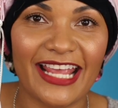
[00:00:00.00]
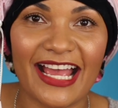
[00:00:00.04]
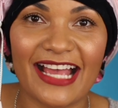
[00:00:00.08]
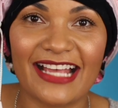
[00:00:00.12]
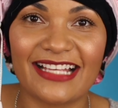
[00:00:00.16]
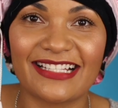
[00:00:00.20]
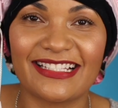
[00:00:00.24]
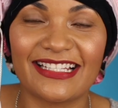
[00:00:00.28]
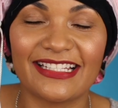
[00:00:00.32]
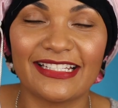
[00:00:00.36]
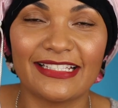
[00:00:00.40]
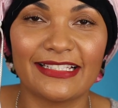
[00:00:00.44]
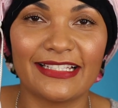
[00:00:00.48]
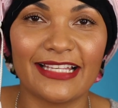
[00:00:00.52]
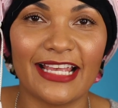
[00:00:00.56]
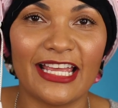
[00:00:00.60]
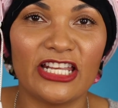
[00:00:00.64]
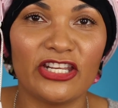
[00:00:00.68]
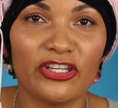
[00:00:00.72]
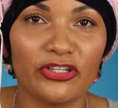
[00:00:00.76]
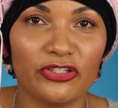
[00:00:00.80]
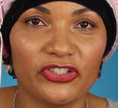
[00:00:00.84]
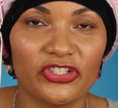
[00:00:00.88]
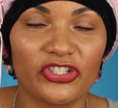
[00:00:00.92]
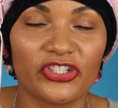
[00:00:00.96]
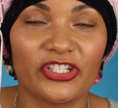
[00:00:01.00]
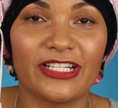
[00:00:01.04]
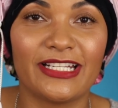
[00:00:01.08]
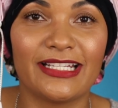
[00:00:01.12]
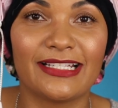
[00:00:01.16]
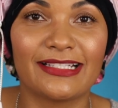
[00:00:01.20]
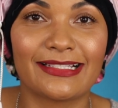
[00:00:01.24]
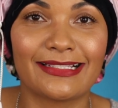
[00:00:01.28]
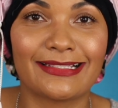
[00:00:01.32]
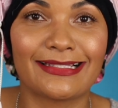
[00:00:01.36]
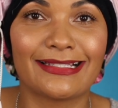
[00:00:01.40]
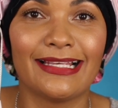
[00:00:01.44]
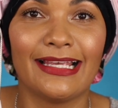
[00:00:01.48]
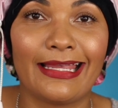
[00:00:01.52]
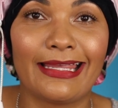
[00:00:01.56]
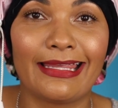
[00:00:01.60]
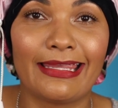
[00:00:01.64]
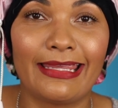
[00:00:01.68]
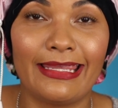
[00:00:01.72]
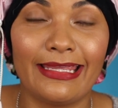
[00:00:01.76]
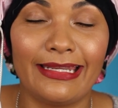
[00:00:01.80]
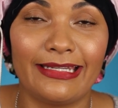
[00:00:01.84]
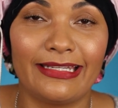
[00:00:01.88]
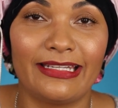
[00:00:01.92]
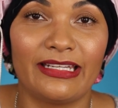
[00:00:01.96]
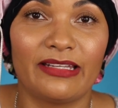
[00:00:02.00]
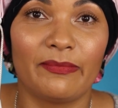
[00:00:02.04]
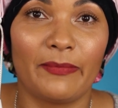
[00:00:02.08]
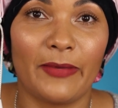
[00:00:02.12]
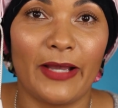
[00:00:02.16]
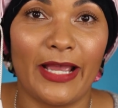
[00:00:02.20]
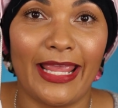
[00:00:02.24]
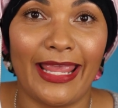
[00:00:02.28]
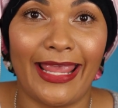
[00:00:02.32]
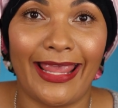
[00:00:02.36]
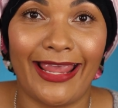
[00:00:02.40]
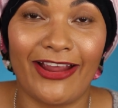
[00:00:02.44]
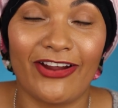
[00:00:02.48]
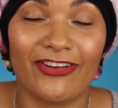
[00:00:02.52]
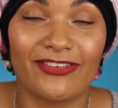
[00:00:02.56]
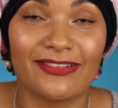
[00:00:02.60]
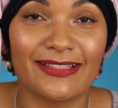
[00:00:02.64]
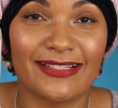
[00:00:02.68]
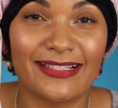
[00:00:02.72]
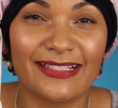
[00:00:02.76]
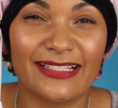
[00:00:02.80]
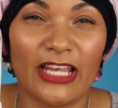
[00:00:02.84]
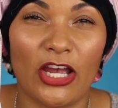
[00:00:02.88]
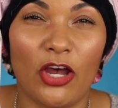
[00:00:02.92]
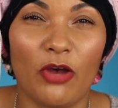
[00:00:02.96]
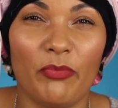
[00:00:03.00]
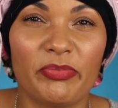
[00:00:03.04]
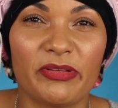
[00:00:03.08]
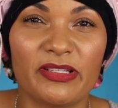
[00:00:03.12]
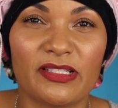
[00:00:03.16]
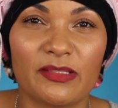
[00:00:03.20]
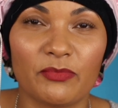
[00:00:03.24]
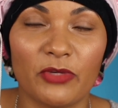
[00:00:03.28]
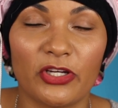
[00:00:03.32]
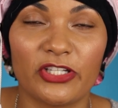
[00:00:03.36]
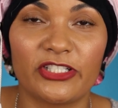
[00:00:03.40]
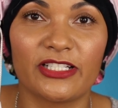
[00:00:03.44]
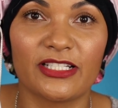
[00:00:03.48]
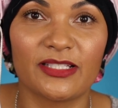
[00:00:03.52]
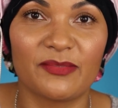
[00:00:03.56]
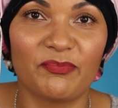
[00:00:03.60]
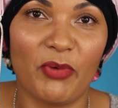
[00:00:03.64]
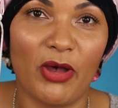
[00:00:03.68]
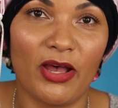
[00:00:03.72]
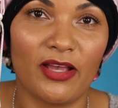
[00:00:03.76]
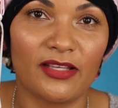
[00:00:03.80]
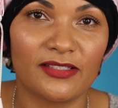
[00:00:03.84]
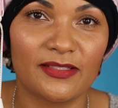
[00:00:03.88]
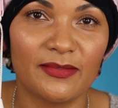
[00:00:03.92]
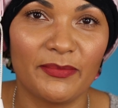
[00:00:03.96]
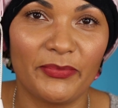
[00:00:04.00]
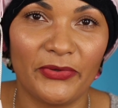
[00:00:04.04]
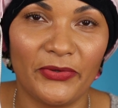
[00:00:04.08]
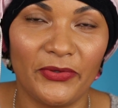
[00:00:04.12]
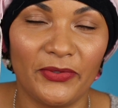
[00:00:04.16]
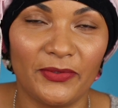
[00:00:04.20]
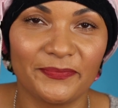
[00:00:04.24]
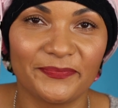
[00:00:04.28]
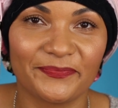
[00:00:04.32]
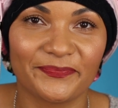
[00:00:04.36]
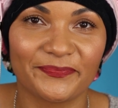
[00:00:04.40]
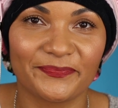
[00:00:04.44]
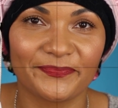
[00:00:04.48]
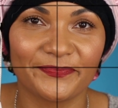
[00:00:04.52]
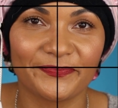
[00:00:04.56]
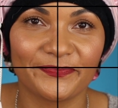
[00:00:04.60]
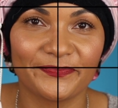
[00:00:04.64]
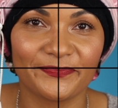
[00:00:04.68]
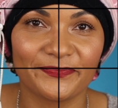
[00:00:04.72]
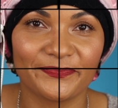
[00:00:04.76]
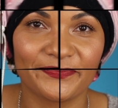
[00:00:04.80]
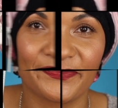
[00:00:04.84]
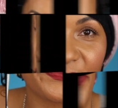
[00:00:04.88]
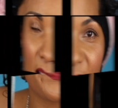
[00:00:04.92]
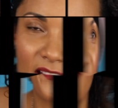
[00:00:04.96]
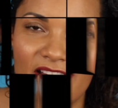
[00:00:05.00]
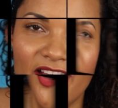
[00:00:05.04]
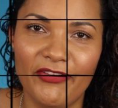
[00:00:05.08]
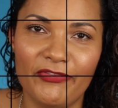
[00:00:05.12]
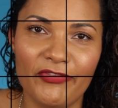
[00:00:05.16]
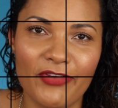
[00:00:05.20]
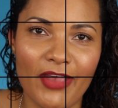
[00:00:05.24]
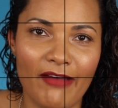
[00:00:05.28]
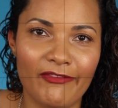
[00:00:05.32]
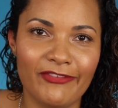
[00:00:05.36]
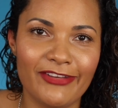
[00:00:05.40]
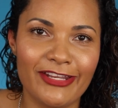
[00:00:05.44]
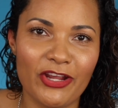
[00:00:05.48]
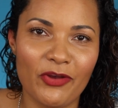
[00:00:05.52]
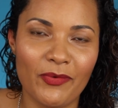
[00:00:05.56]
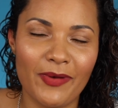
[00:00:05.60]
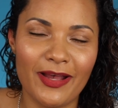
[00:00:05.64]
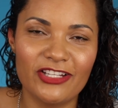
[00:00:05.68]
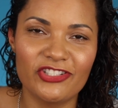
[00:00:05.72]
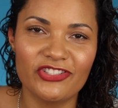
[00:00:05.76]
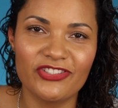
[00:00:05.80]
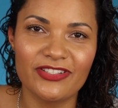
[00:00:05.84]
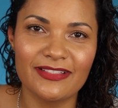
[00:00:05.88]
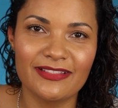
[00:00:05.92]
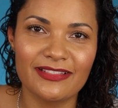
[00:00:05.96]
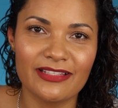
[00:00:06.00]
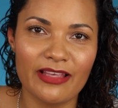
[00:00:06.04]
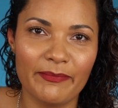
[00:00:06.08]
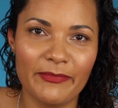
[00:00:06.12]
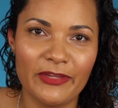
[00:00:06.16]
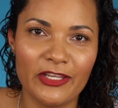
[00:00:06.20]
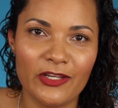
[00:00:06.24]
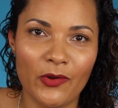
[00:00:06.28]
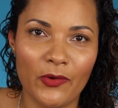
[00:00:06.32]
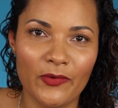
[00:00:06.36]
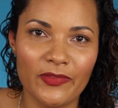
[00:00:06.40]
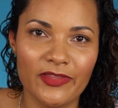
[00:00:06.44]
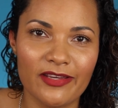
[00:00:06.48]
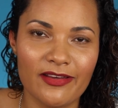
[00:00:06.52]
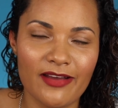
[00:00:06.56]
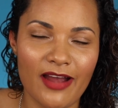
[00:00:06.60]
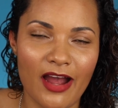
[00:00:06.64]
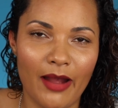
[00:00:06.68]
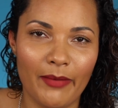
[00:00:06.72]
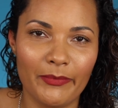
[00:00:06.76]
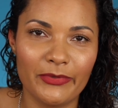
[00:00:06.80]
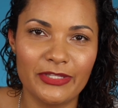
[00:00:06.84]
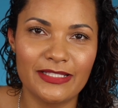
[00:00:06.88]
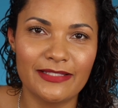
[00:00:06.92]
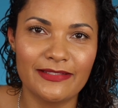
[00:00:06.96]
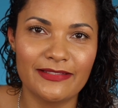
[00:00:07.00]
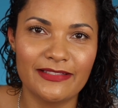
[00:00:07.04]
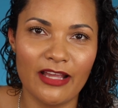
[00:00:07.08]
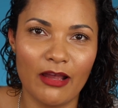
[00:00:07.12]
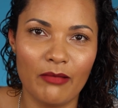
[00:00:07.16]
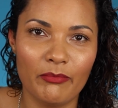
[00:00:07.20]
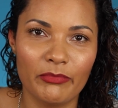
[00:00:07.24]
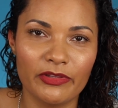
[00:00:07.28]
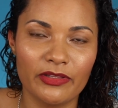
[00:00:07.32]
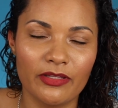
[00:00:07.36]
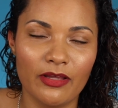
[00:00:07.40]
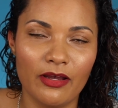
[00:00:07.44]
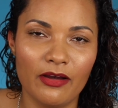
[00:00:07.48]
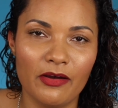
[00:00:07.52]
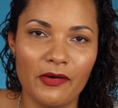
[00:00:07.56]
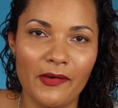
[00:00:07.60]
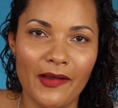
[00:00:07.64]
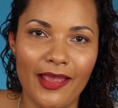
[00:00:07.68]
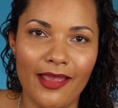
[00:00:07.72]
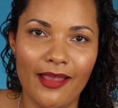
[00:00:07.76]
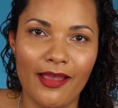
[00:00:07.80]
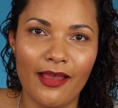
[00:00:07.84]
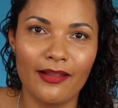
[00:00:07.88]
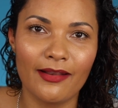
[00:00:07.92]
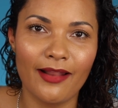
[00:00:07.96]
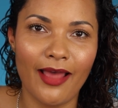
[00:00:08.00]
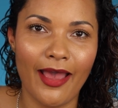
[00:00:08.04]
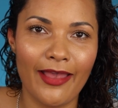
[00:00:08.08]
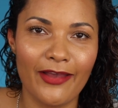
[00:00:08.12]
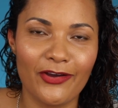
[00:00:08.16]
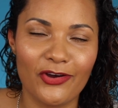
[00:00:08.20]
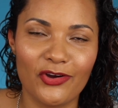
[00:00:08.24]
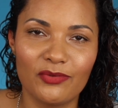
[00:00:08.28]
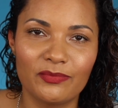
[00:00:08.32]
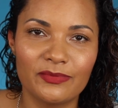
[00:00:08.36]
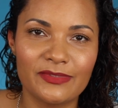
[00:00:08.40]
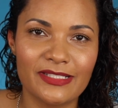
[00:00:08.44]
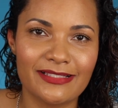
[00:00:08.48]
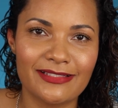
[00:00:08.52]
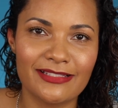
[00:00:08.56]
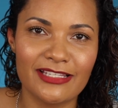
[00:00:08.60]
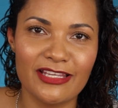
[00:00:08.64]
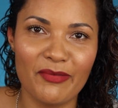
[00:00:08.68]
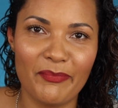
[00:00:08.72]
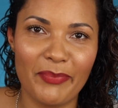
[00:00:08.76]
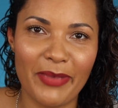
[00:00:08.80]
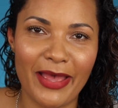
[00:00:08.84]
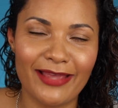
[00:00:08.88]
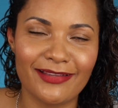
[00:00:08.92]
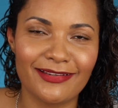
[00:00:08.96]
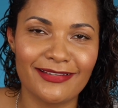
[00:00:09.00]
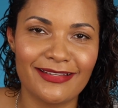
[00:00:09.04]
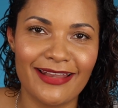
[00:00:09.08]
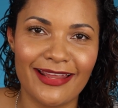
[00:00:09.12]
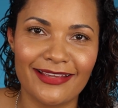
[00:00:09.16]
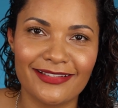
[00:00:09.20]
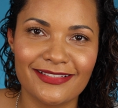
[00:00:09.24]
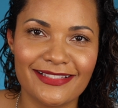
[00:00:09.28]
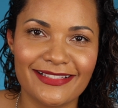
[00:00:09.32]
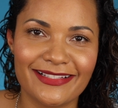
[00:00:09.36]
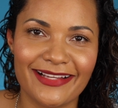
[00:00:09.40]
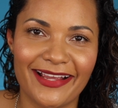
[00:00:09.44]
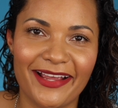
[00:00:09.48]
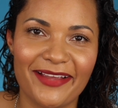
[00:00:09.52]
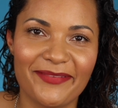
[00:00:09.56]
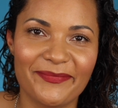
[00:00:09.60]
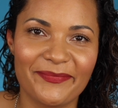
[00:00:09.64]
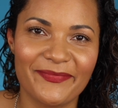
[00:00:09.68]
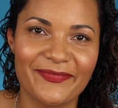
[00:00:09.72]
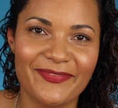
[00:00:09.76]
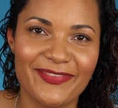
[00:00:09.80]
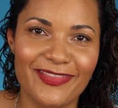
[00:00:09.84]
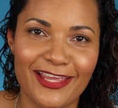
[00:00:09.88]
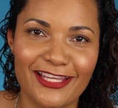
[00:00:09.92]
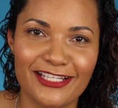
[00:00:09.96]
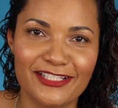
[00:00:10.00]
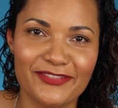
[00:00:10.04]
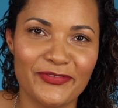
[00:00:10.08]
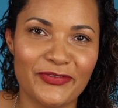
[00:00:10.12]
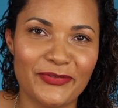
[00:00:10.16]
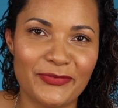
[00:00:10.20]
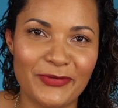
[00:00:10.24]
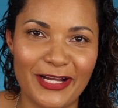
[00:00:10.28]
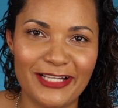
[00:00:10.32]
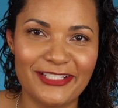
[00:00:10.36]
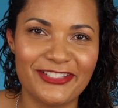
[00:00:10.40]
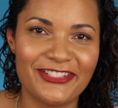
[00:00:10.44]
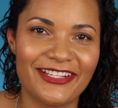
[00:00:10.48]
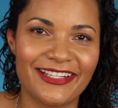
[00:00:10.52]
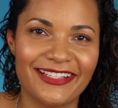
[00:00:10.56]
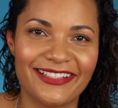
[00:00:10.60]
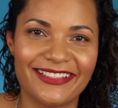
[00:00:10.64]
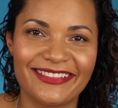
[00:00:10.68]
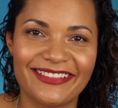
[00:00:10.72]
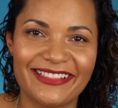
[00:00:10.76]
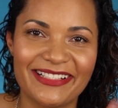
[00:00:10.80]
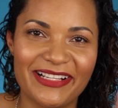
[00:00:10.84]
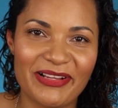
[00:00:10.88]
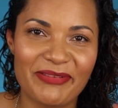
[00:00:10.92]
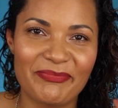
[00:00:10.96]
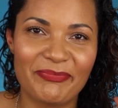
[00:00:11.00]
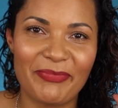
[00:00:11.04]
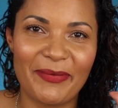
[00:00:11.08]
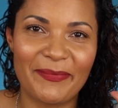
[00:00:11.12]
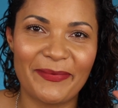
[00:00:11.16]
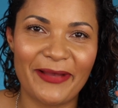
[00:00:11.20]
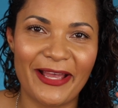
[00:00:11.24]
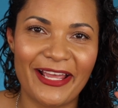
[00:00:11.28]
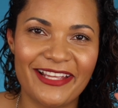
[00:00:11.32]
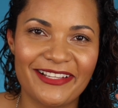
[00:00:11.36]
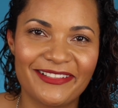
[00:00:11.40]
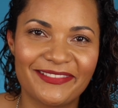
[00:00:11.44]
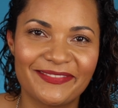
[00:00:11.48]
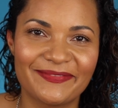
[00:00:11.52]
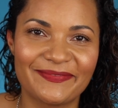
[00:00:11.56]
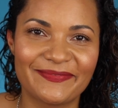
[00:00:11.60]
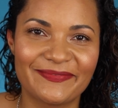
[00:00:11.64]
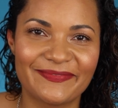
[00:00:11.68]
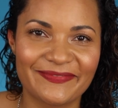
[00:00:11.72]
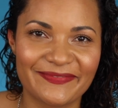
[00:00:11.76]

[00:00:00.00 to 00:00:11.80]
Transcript: acids and nutrients get into my hair and scalp as much as possible. If you have any questions, let me know in the comments down below, and I hope to see you back next time. Thanks for watching. Bye-bye.